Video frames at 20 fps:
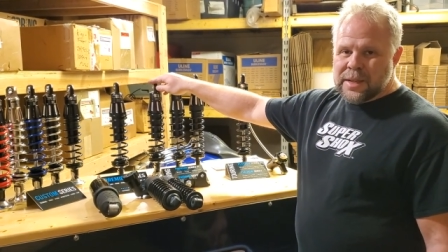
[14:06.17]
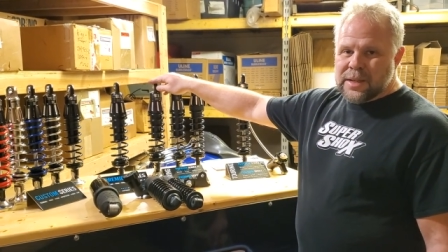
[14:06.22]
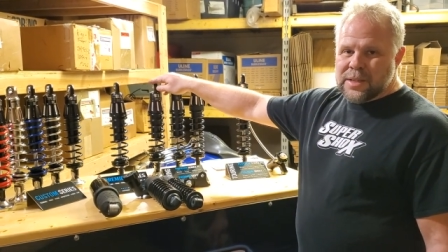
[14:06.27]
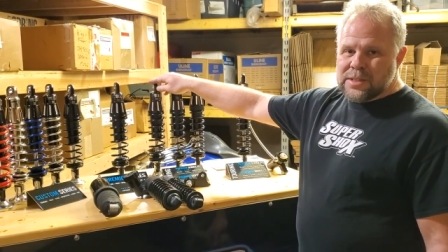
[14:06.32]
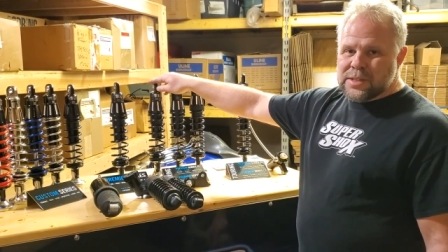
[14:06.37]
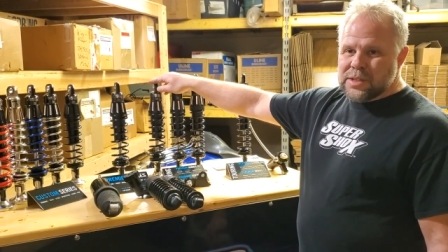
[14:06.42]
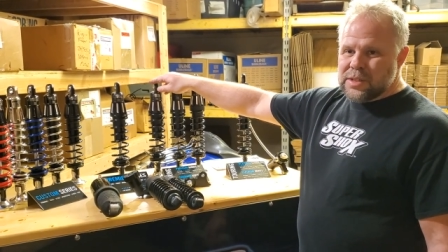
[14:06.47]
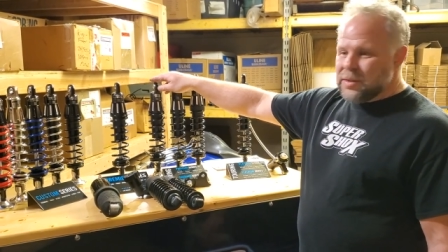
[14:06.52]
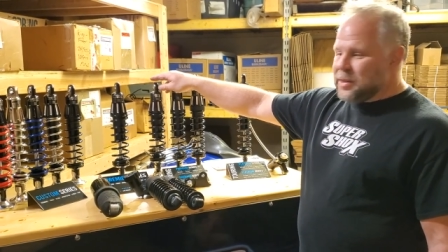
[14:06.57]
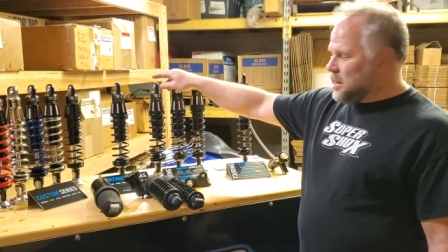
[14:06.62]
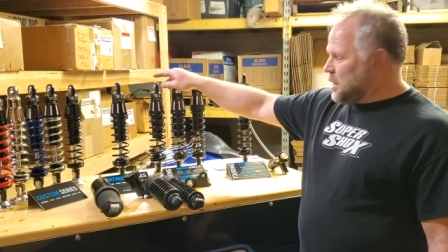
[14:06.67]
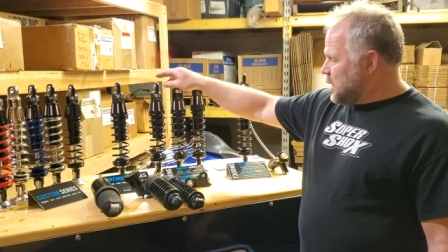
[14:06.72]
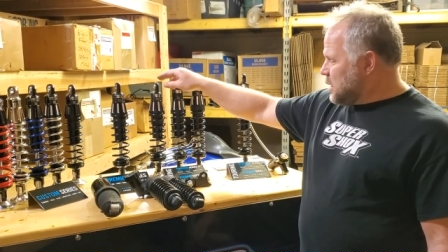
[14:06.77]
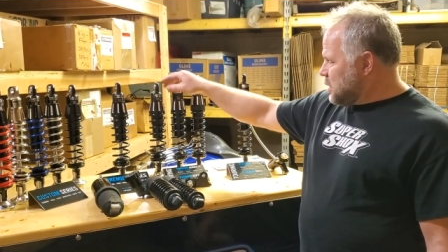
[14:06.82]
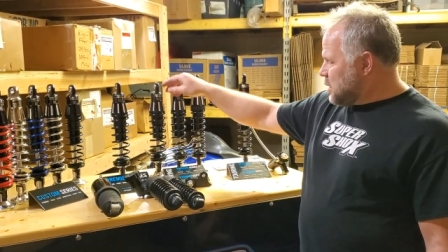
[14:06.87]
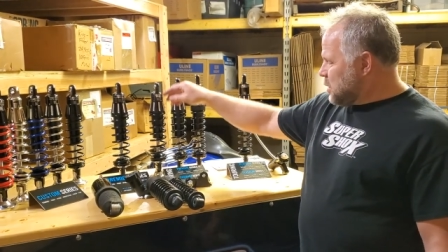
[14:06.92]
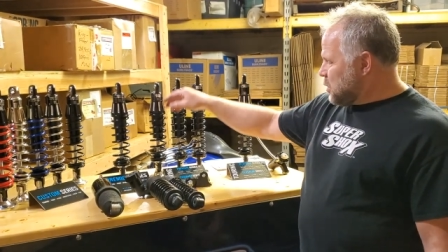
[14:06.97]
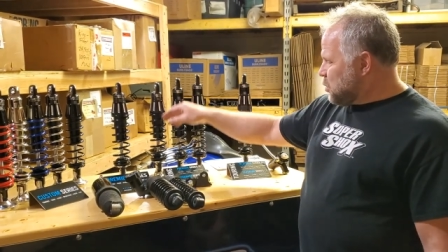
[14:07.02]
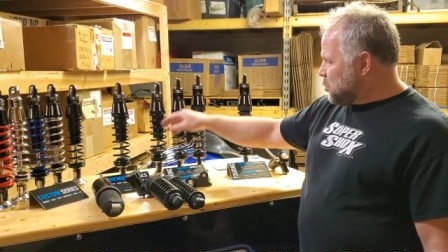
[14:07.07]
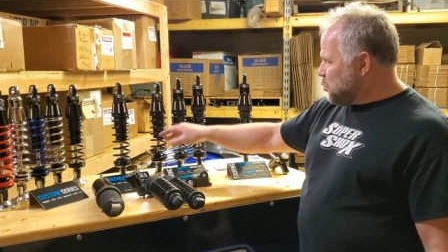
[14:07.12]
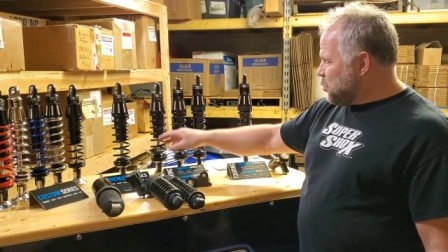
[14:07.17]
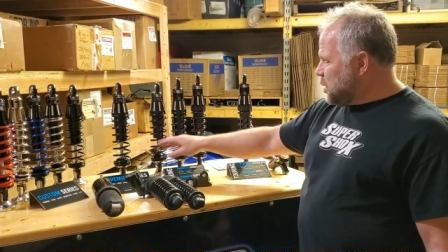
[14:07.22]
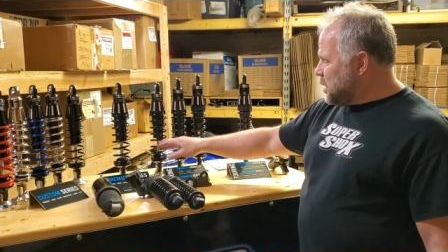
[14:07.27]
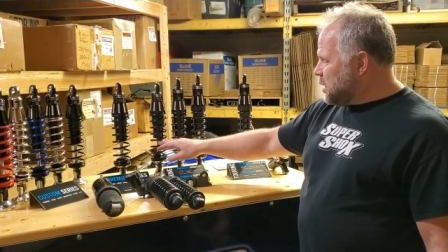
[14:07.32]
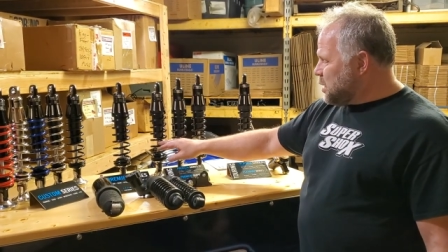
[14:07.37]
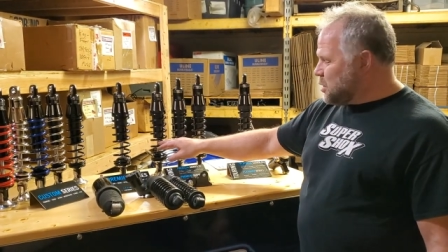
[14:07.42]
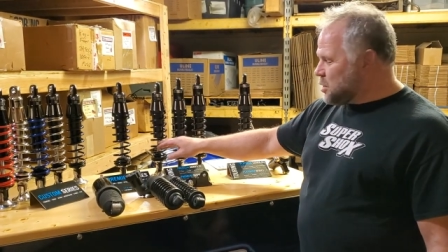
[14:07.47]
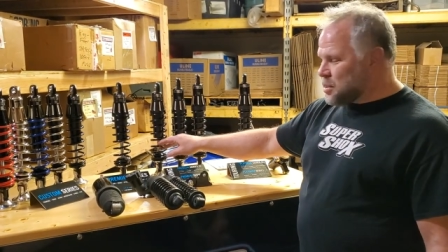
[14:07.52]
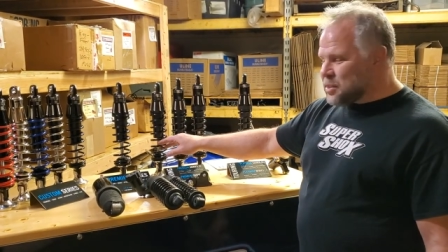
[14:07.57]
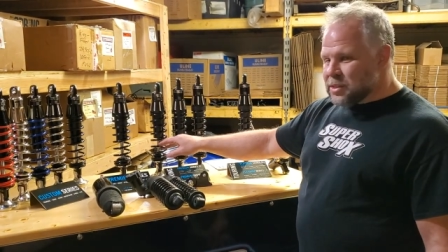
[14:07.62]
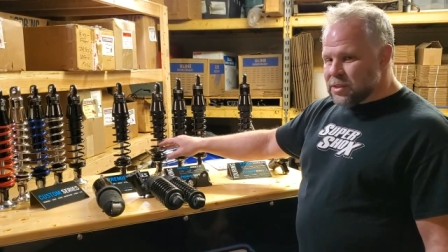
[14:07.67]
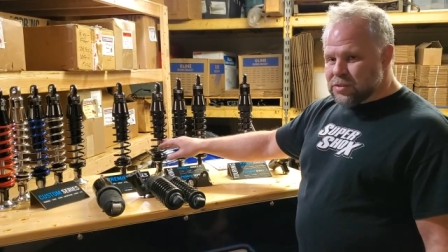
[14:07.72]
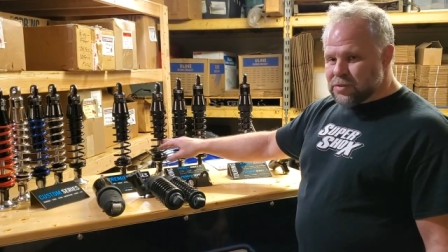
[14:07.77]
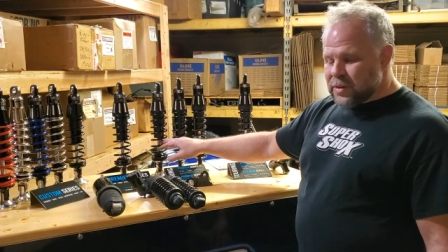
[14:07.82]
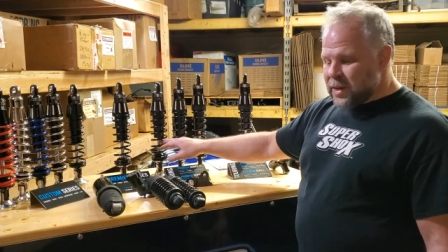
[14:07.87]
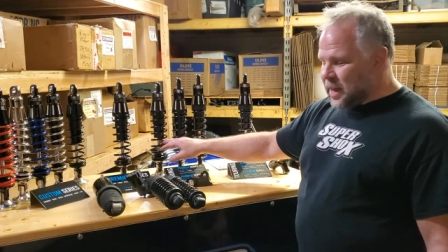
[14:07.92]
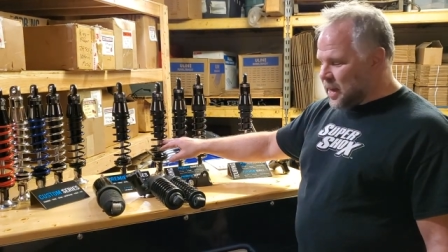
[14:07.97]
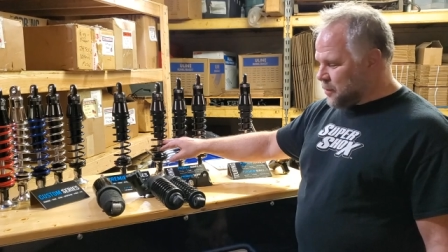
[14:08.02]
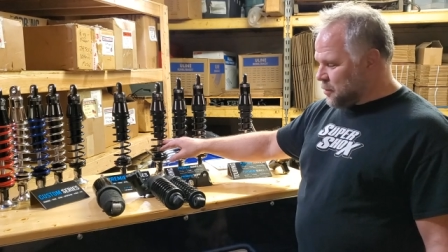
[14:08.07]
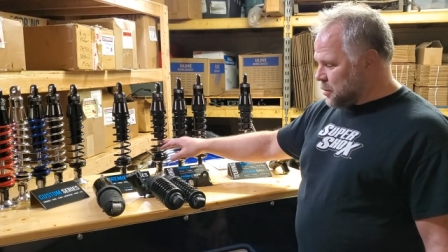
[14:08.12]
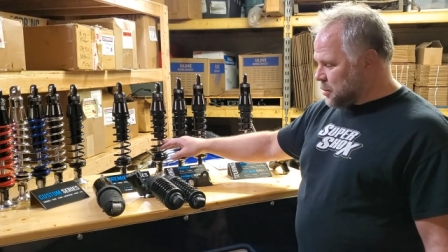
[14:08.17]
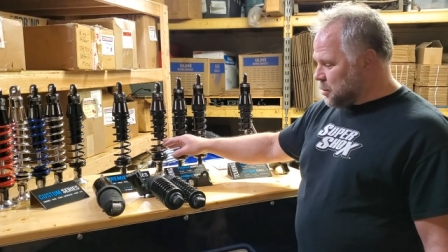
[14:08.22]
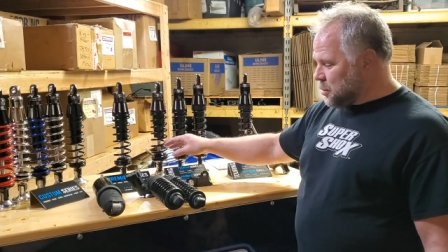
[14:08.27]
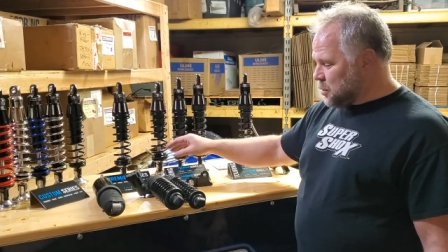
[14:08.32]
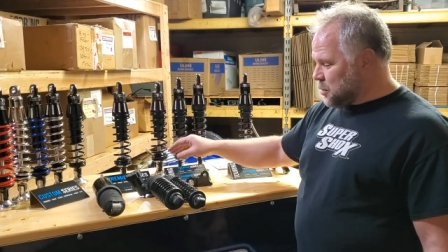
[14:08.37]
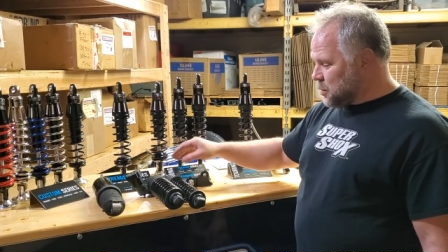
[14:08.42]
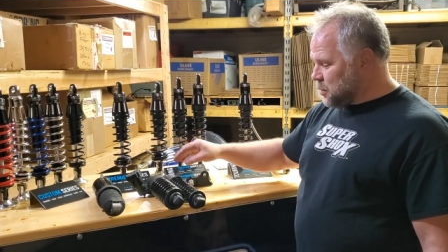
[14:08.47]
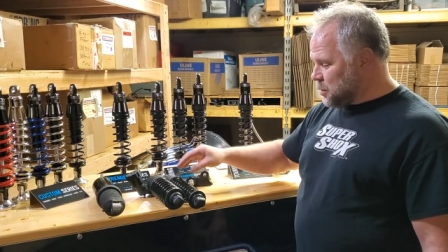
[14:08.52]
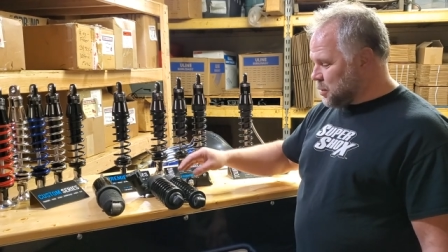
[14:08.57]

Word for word: So you get three inches of travel